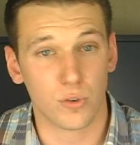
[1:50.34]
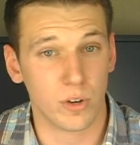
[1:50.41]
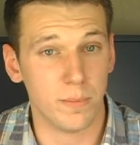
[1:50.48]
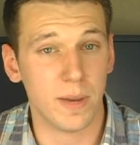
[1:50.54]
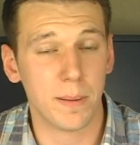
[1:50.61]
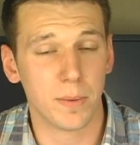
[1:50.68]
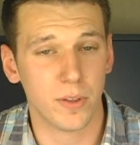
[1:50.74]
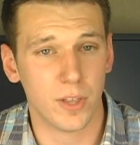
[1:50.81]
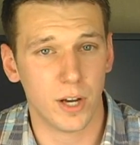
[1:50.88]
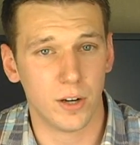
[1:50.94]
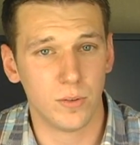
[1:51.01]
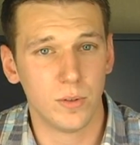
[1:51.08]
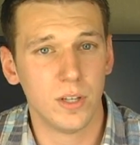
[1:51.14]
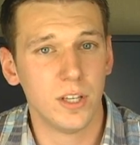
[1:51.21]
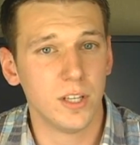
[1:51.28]
Remember
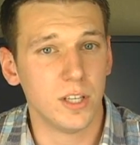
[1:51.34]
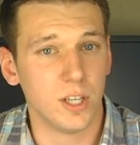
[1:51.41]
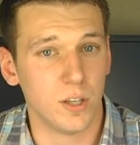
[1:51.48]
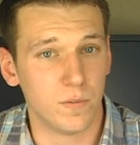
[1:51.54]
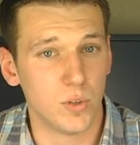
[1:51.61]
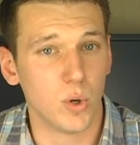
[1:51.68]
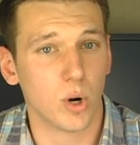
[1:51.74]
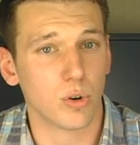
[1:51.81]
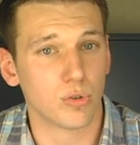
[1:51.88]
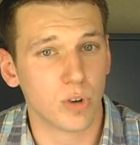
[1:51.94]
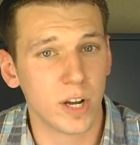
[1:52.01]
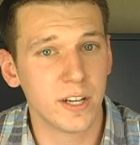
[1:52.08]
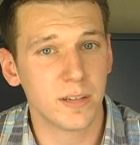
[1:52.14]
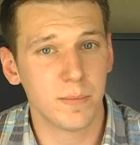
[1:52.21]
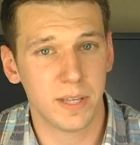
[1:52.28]
though, if you are
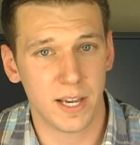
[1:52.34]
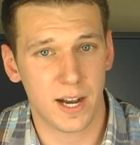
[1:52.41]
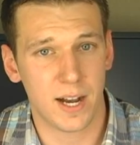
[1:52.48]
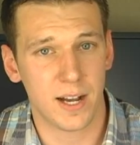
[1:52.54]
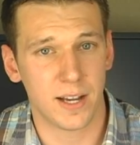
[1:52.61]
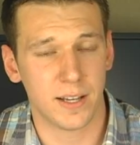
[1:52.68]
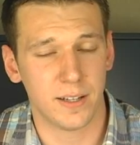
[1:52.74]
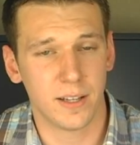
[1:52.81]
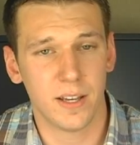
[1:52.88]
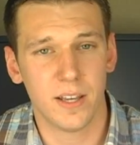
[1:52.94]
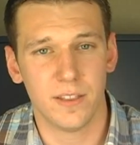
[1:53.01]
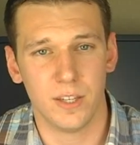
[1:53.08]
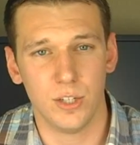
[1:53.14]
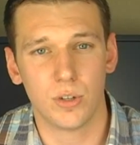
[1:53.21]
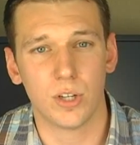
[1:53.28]
running behind,
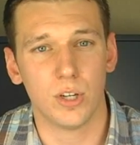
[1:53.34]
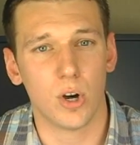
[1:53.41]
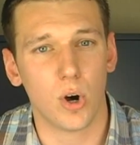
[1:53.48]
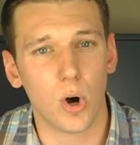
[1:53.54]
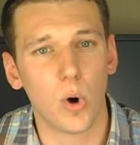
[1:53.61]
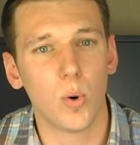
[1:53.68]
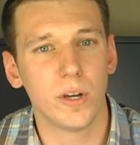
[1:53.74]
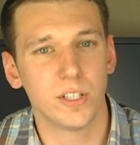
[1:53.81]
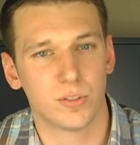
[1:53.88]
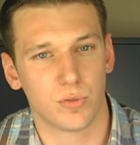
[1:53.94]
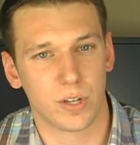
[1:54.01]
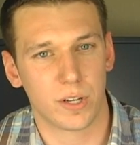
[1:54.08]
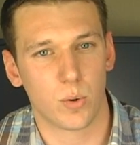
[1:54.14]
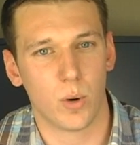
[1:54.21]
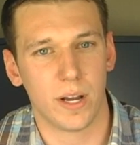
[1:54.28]
then you can always
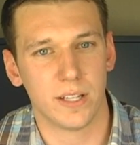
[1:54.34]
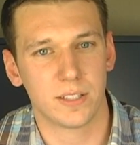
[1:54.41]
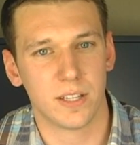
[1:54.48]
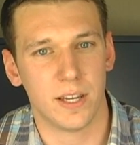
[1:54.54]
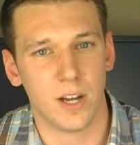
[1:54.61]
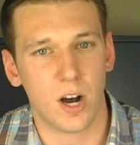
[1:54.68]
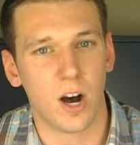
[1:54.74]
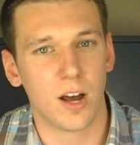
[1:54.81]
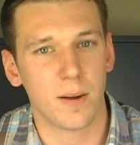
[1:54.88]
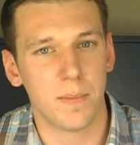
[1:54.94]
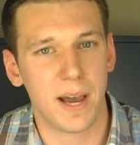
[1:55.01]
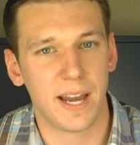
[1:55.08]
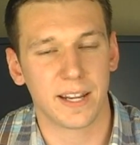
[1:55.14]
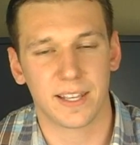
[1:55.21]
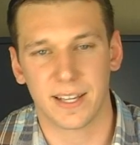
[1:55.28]
request an
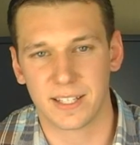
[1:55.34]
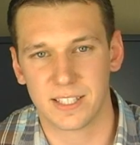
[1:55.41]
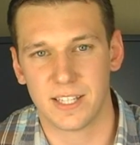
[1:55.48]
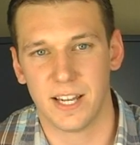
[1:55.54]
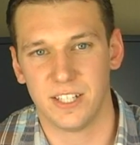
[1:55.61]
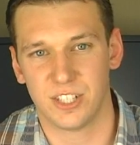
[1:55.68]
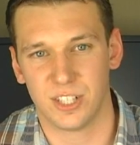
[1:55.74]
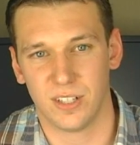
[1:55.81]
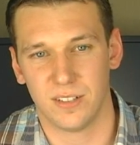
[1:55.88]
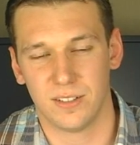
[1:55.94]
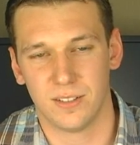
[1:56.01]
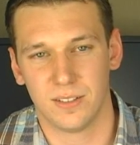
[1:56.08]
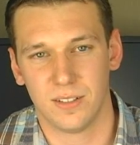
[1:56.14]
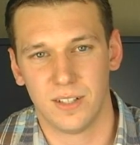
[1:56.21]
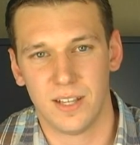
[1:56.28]
automatic extension.
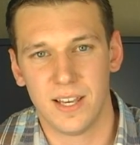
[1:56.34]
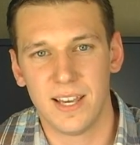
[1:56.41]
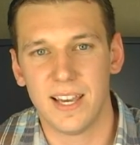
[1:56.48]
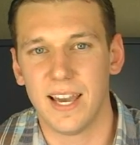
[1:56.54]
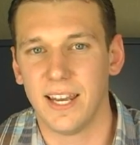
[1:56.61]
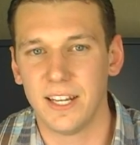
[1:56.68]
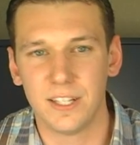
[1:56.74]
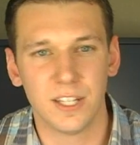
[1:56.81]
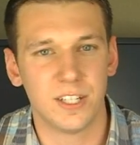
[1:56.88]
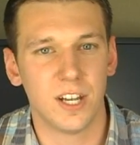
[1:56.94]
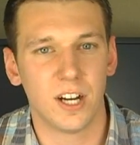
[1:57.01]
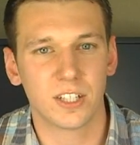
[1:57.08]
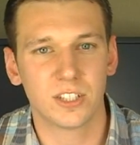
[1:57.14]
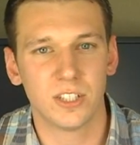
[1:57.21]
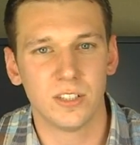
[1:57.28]
Any
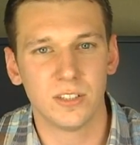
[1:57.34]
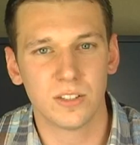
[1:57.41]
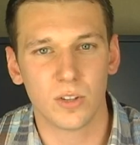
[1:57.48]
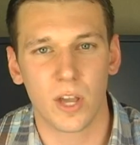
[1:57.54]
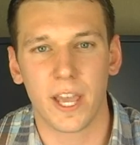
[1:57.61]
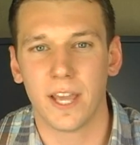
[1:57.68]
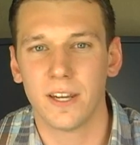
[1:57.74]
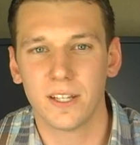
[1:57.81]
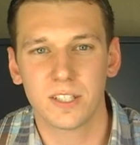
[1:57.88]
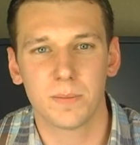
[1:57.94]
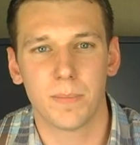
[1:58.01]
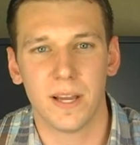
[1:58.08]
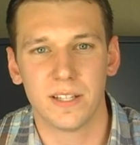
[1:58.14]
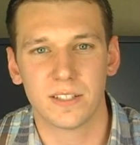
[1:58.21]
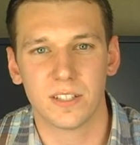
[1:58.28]
deductions and
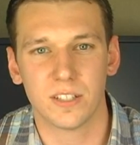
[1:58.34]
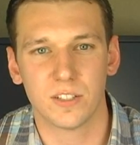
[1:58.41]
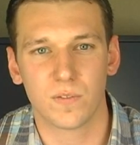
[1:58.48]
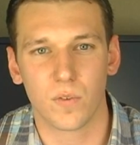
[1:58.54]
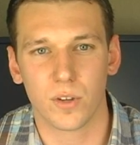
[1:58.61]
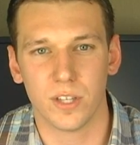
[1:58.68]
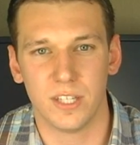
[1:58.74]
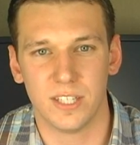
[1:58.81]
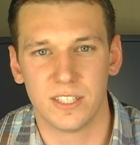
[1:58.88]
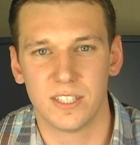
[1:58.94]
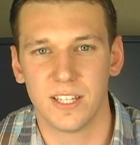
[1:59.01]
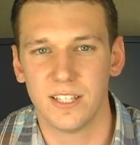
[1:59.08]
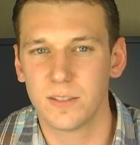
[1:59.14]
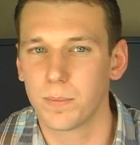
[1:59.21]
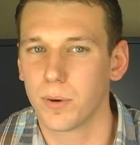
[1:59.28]
expenses for the
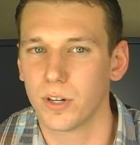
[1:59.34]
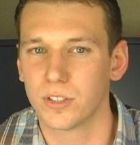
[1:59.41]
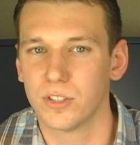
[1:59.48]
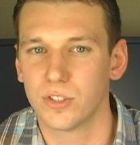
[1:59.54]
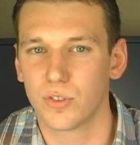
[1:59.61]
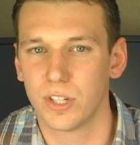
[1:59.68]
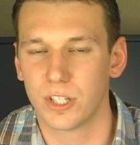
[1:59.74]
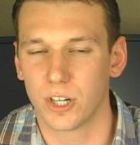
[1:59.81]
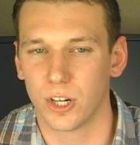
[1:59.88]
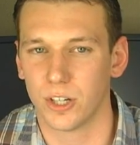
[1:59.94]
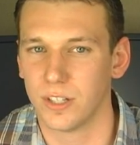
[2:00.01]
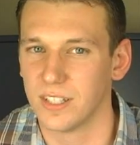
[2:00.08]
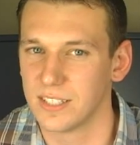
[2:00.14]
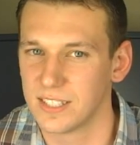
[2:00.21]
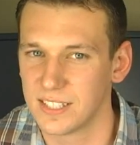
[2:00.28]
deceased person's
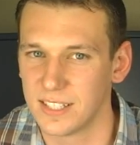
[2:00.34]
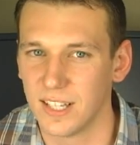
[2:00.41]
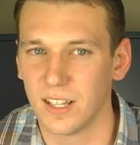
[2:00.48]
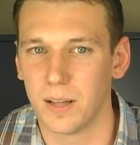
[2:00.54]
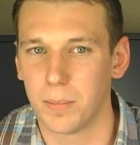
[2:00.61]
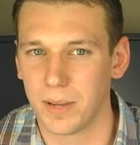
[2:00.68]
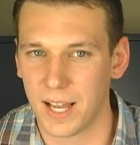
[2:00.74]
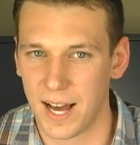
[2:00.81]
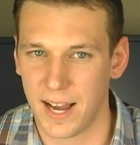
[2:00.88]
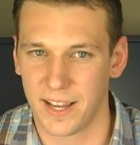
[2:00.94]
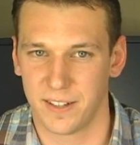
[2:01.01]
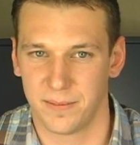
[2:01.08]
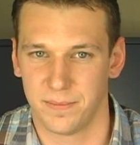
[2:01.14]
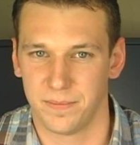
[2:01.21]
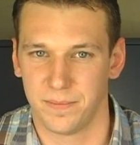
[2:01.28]
return still apply.